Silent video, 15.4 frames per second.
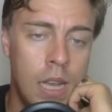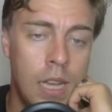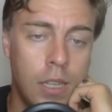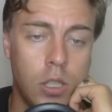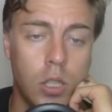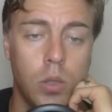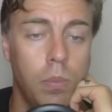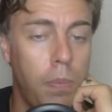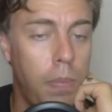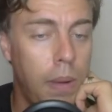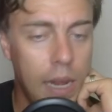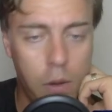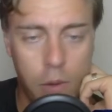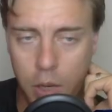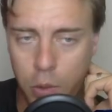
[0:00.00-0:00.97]
So play
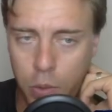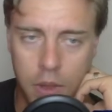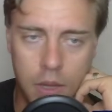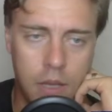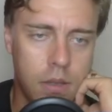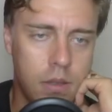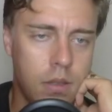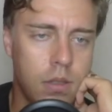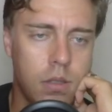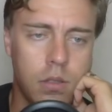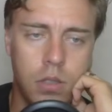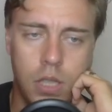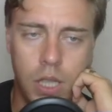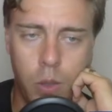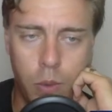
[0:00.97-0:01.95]
around with this,
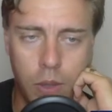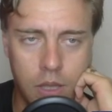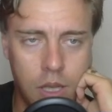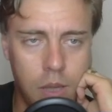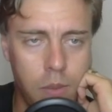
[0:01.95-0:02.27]
see what team